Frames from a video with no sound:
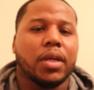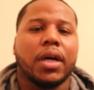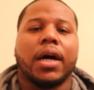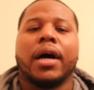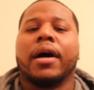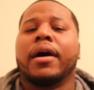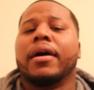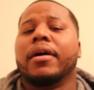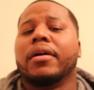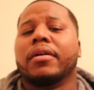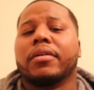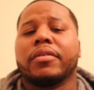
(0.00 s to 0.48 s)

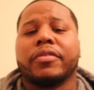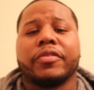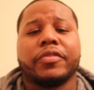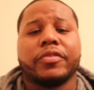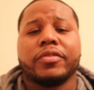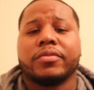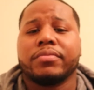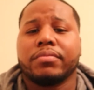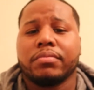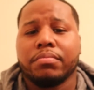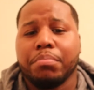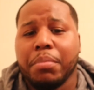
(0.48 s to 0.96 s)

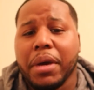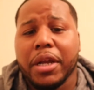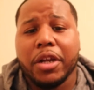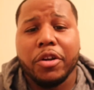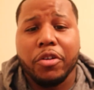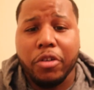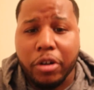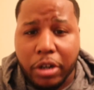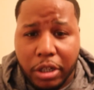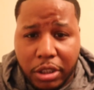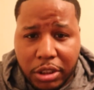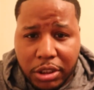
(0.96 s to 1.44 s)
of
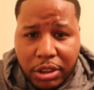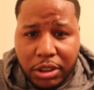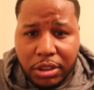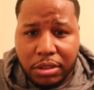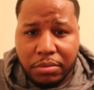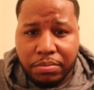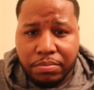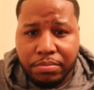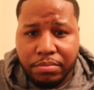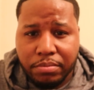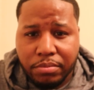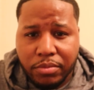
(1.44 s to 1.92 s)

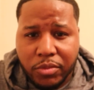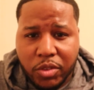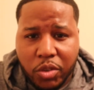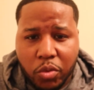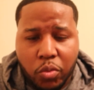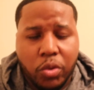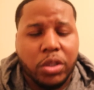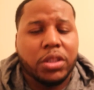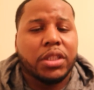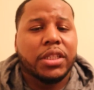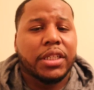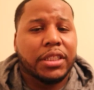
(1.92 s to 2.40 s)
Metagross
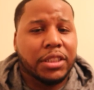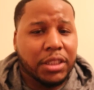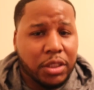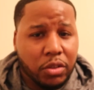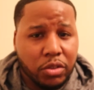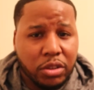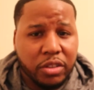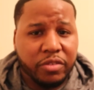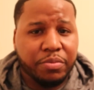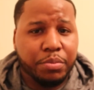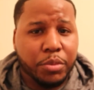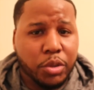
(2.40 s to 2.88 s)
with the
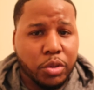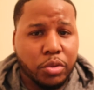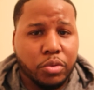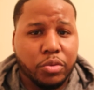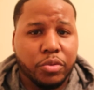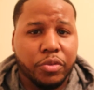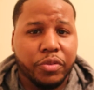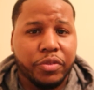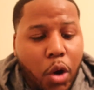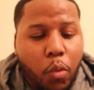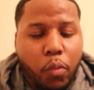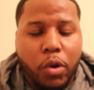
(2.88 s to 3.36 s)
exclusive
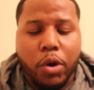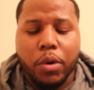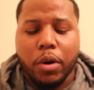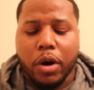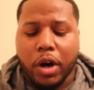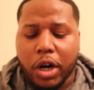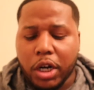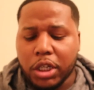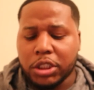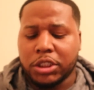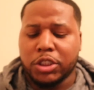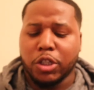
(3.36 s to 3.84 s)
move. We will
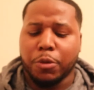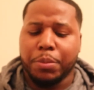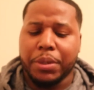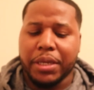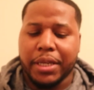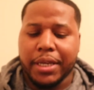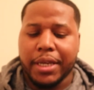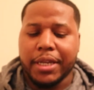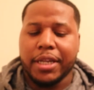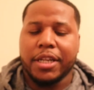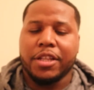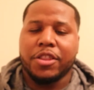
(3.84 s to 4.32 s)
also be
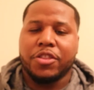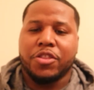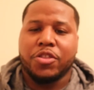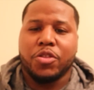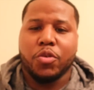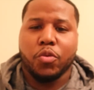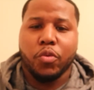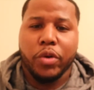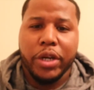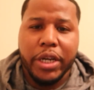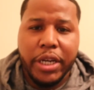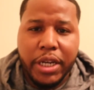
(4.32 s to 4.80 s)
getting
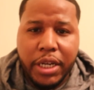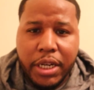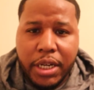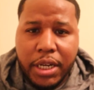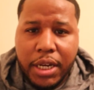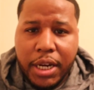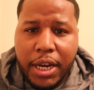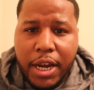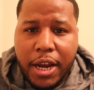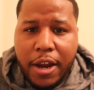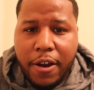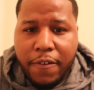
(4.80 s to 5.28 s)

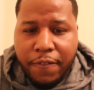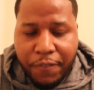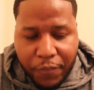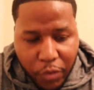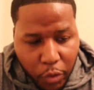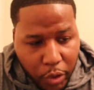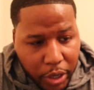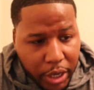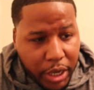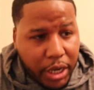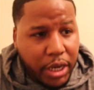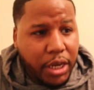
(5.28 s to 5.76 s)
three
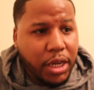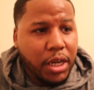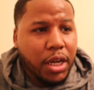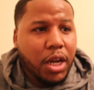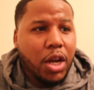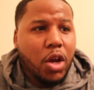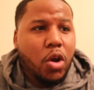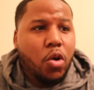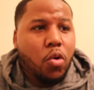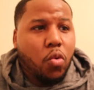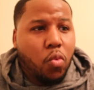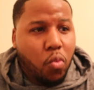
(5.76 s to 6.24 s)
free
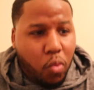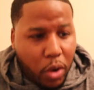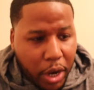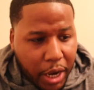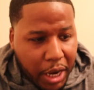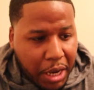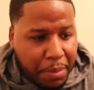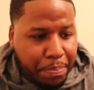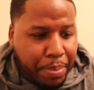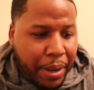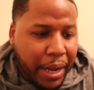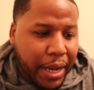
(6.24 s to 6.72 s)

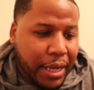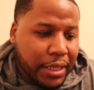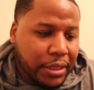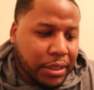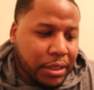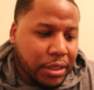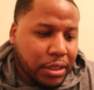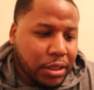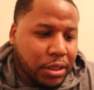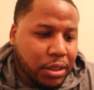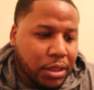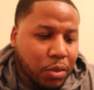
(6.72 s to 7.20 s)
raid
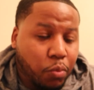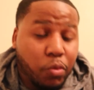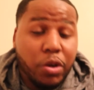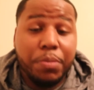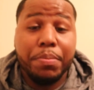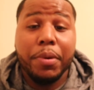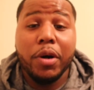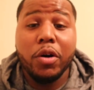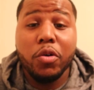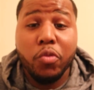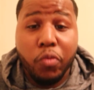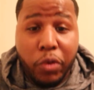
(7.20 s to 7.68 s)
passes,
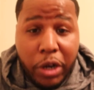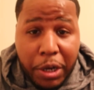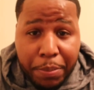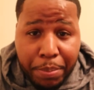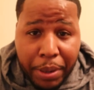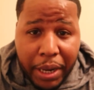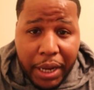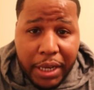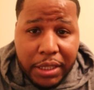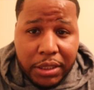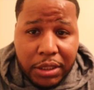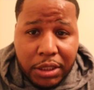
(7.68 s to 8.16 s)
remote raid
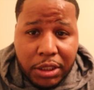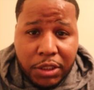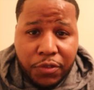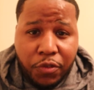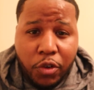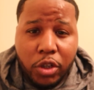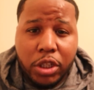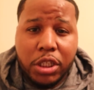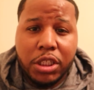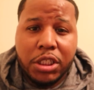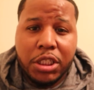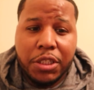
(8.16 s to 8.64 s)
passes
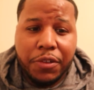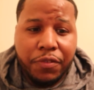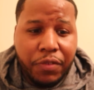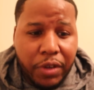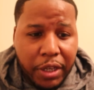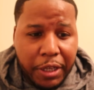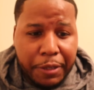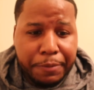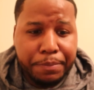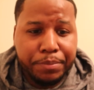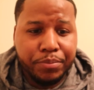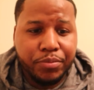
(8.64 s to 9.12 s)
for this
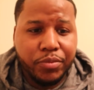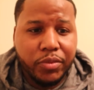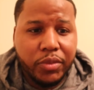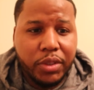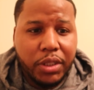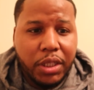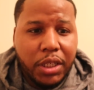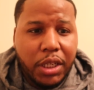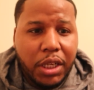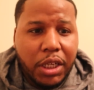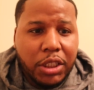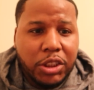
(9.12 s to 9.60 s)
event.
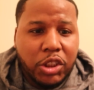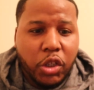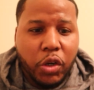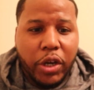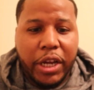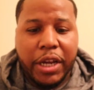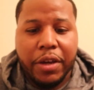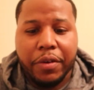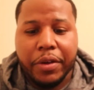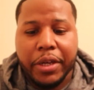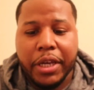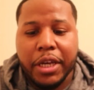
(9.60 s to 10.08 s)
So
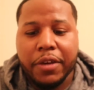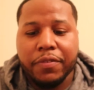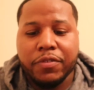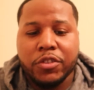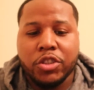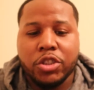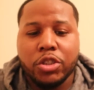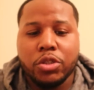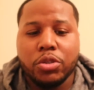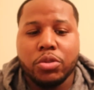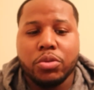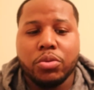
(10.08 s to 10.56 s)
it
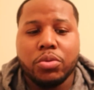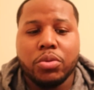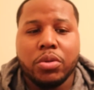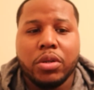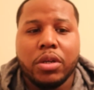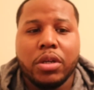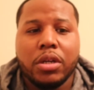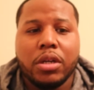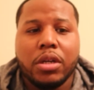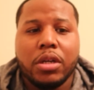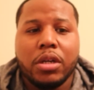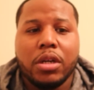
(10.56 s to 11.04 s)
gives you
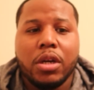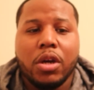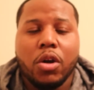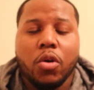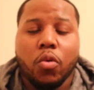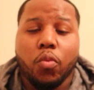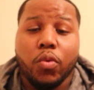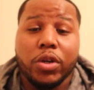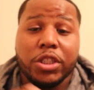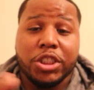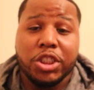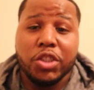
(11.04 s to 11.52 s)

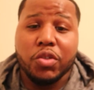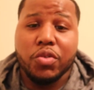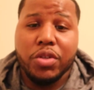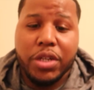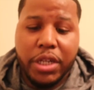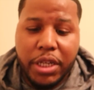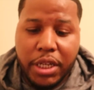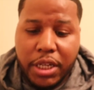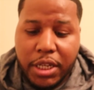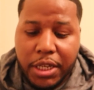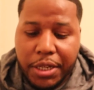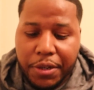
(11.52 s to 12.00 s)
what you
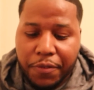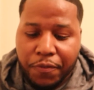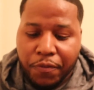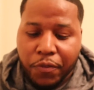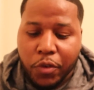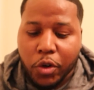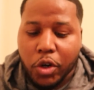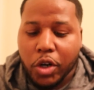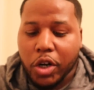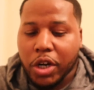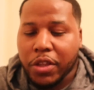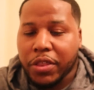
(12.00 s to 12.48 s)
need
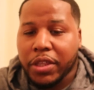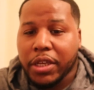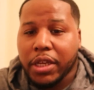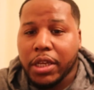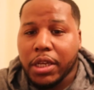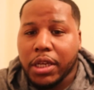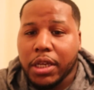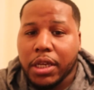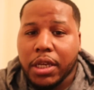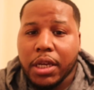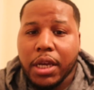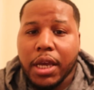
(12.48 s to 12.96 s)
for
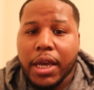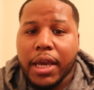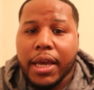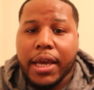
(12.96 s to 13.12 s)
the